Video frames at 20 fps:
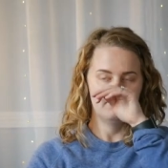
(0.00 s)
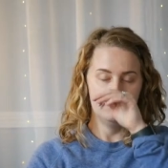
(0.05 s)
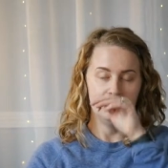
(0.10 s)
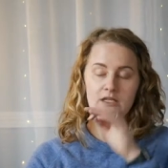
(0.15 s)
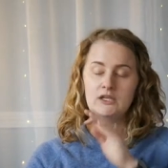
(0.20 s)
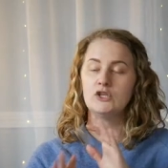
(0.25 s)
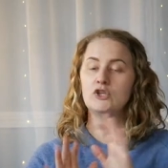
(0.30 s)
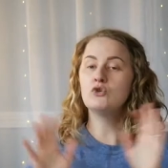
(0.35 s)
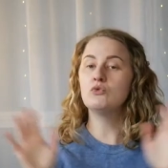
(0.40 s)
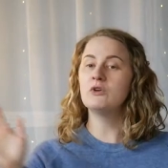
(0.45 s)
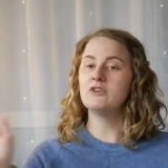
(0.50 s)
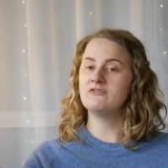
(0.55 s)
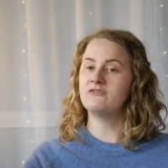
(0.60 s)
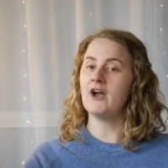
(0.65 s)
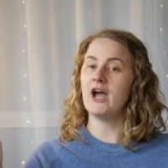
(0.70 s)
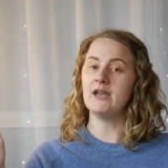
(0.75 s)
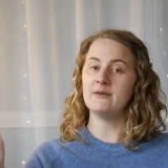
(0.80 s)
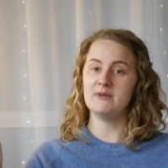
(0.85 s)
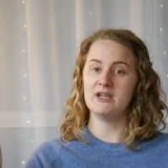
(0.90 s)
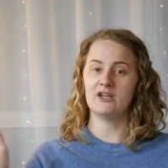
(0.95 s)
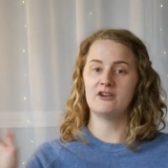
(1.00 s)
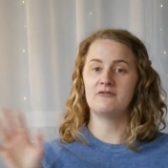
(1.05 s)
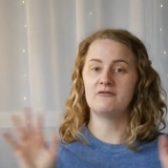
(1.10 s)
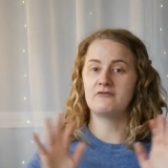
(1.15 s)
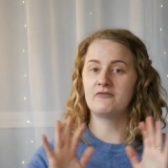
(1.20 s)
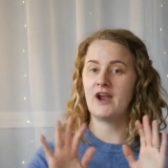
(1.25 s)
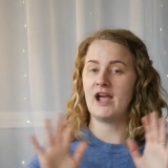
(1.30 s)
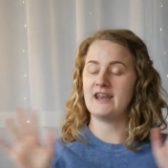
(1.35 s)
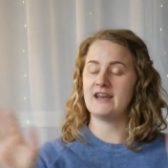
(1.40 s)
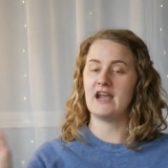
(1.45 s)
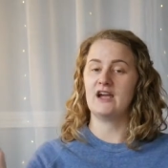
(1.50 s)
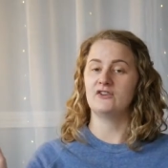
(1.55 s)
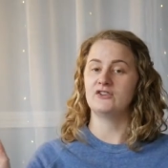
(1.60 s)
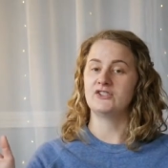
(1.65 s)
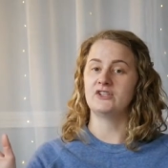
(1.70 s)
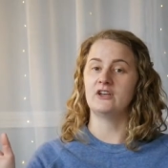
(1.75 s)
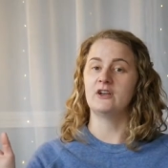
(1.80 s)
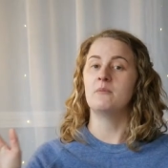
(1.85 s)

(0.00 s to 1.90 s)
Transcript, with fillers: you would find me on a frat house on